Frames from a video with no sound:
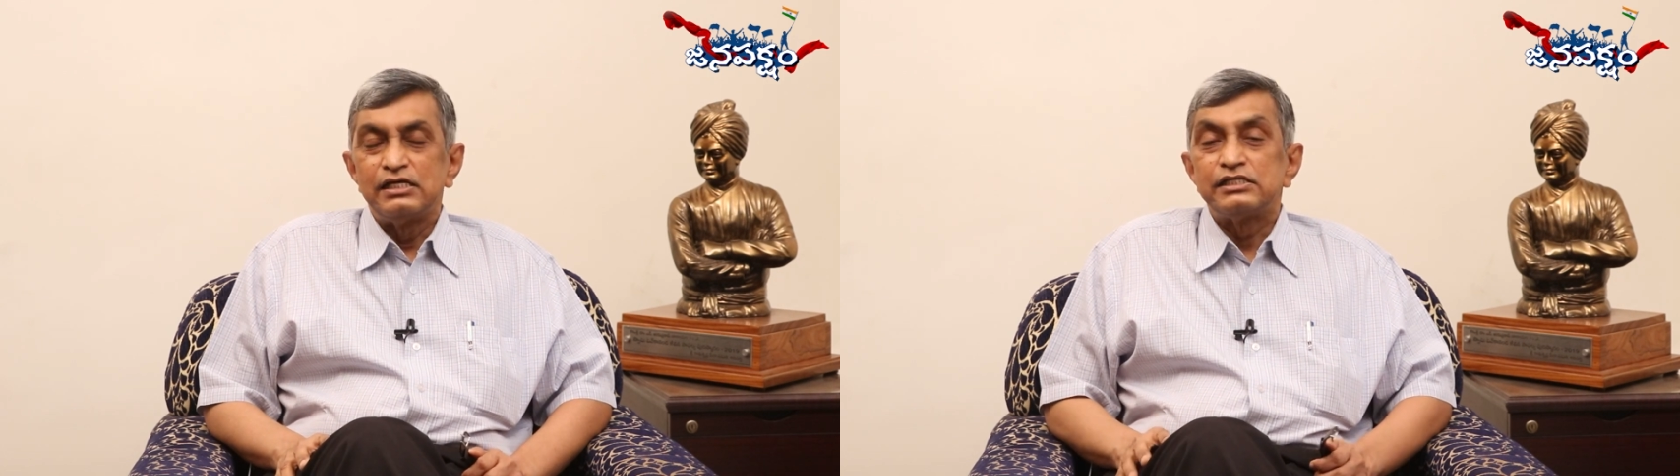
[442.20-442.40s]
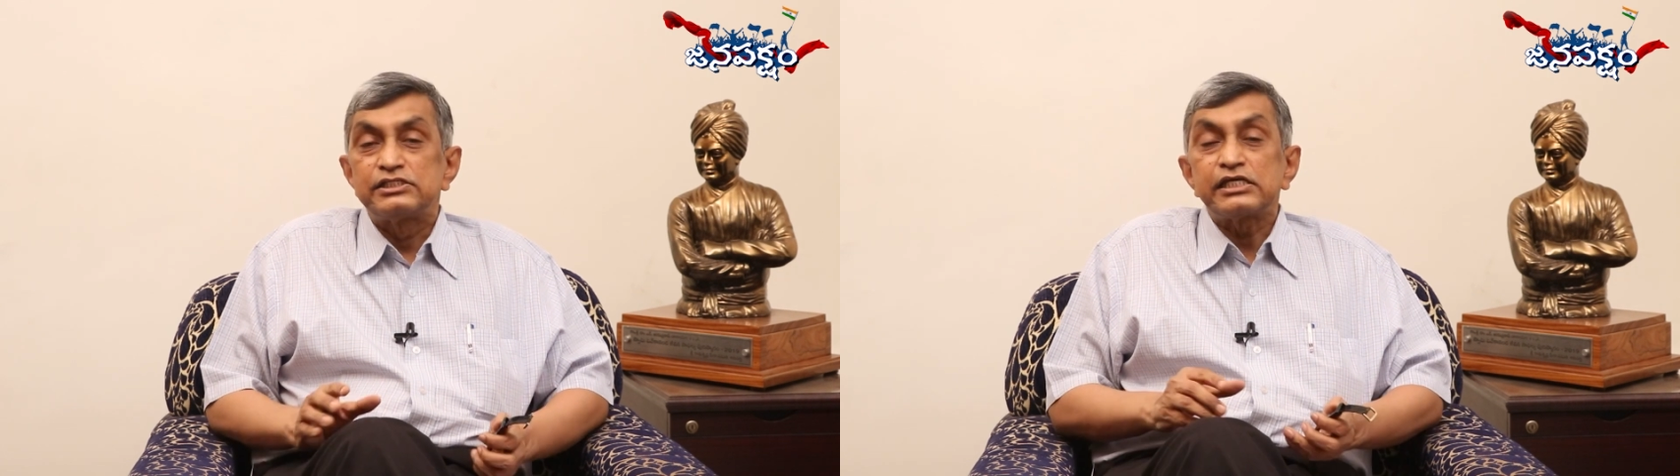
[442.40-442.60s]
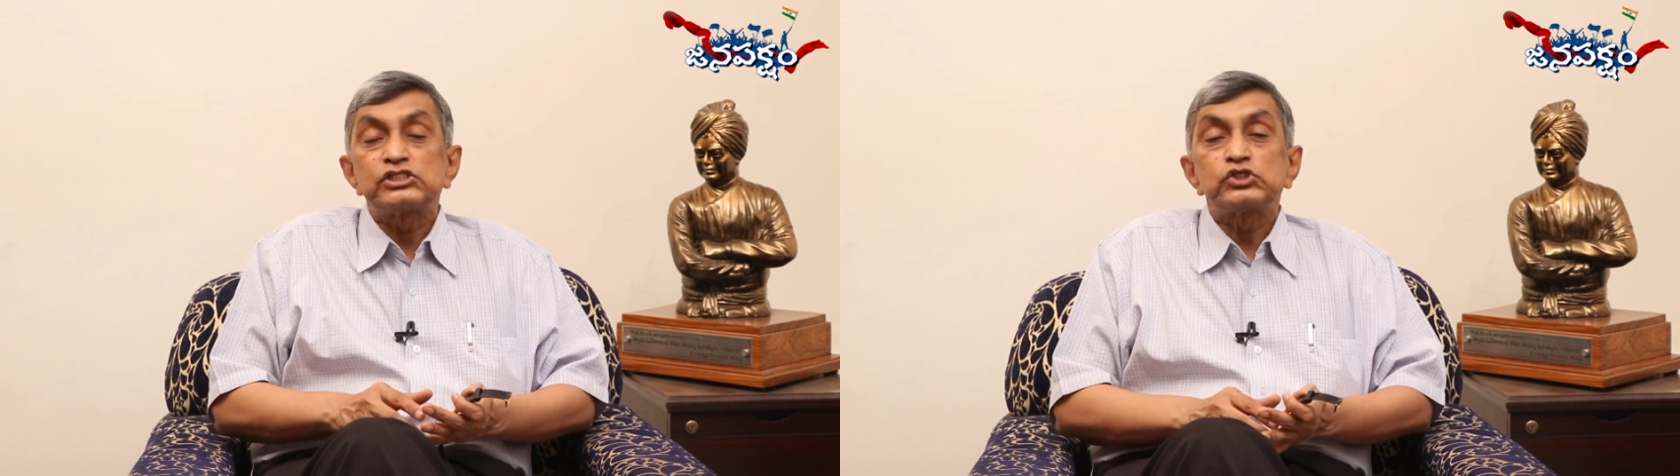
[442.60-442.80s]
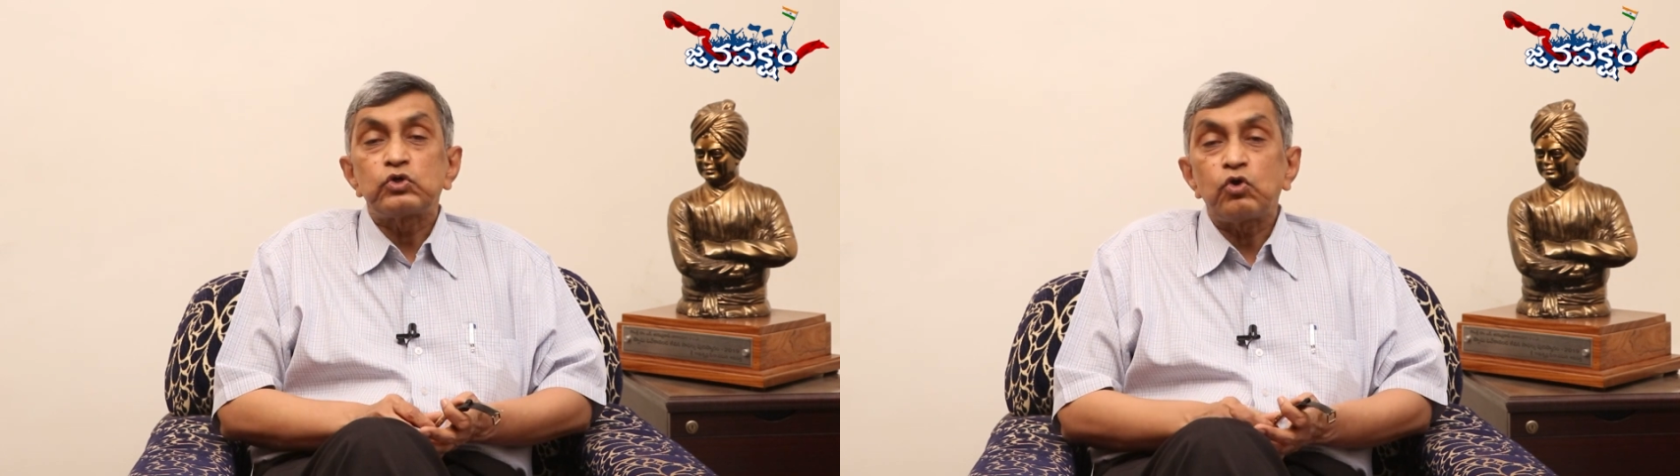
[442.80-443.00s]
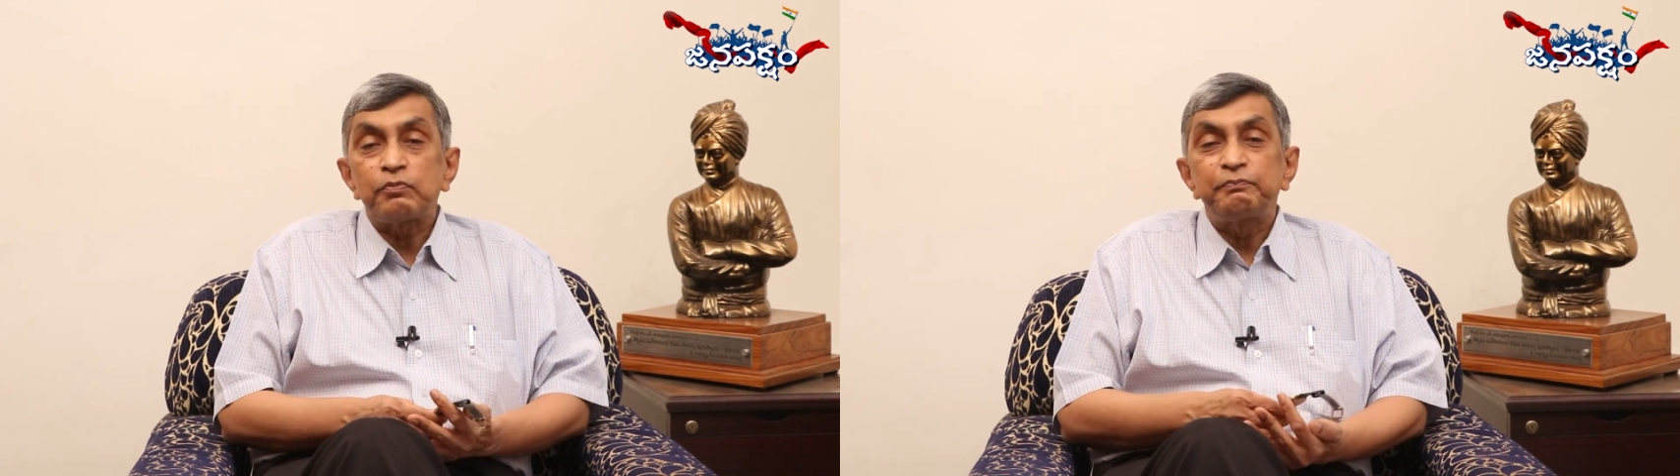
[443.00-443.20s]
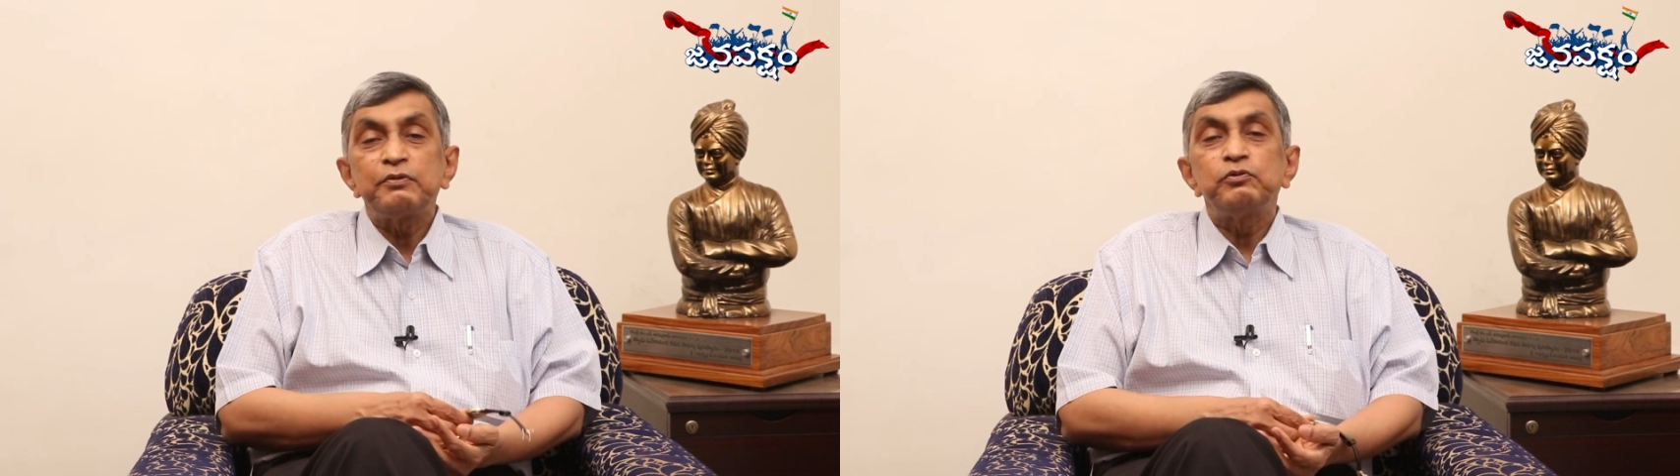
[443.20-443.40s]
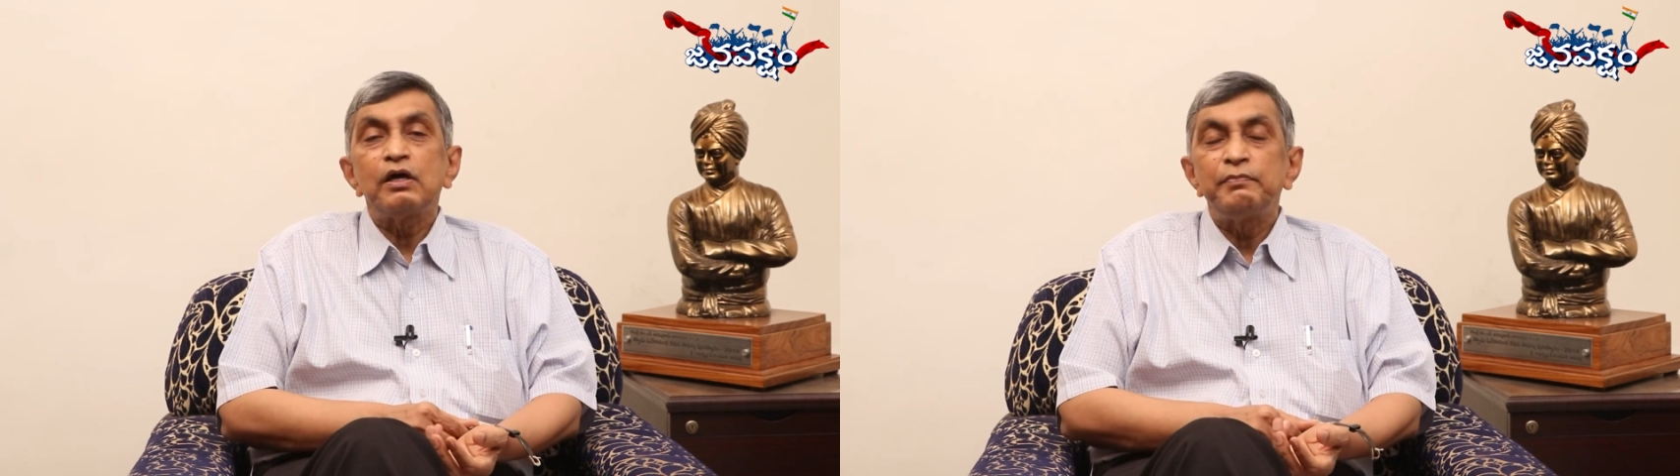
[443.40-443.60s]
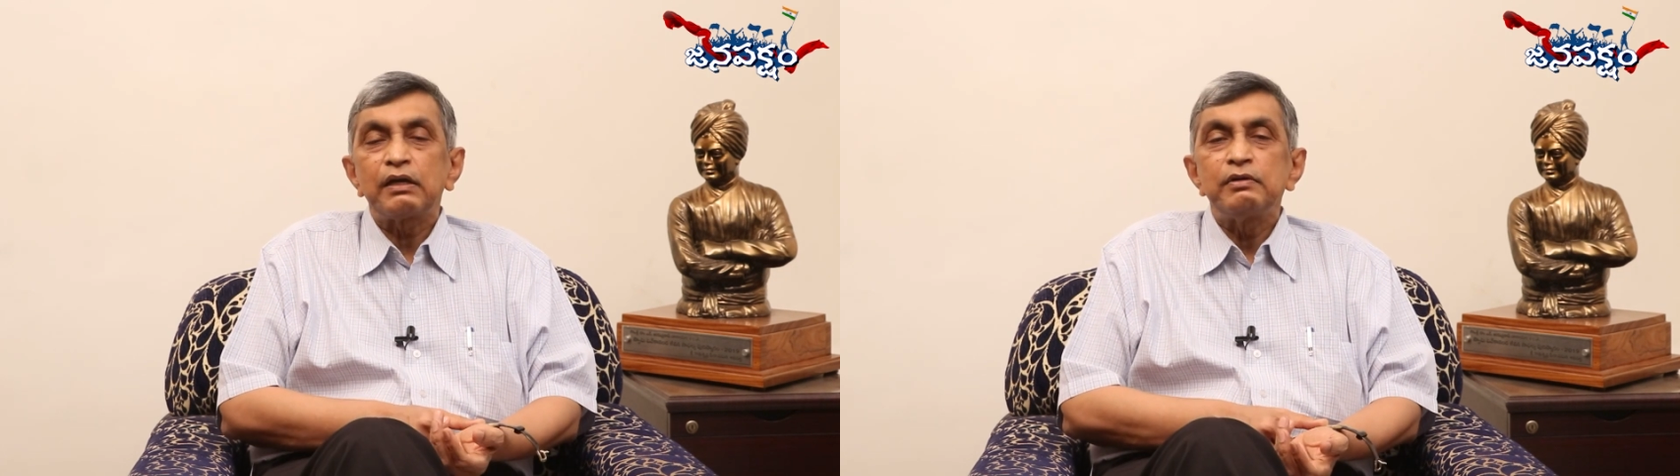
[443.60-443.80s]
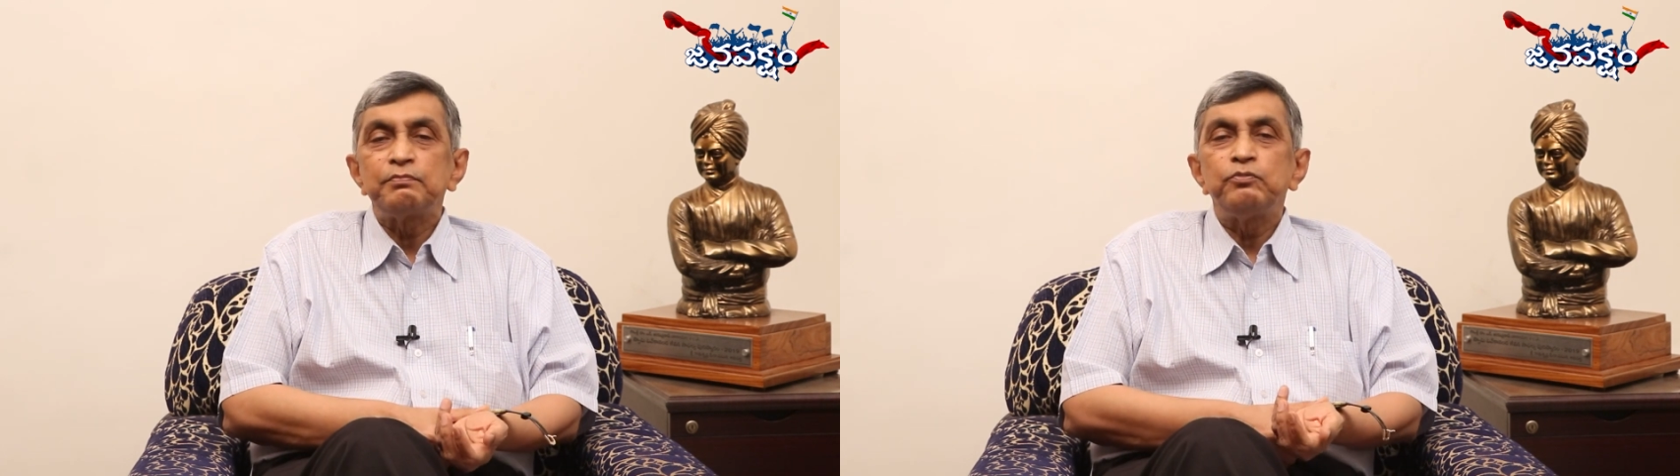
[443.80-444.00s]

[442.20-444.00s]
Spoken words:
6 crore people are becoming